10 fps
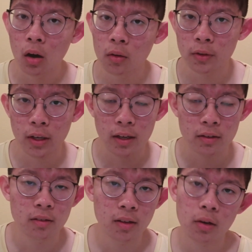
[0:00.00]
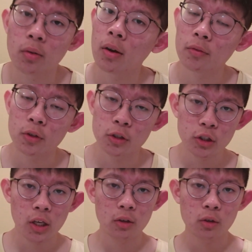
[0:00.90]
Hopefully you guys stick around for the
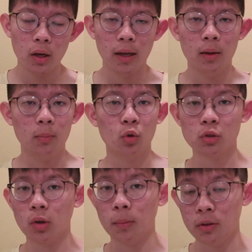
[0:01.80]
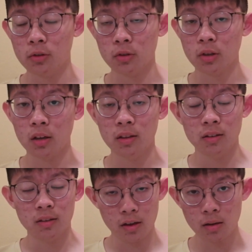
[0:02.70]
channel and more Squad Busters
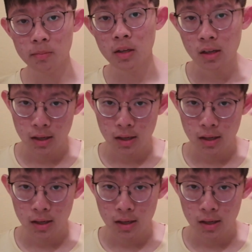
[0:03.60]
content to come,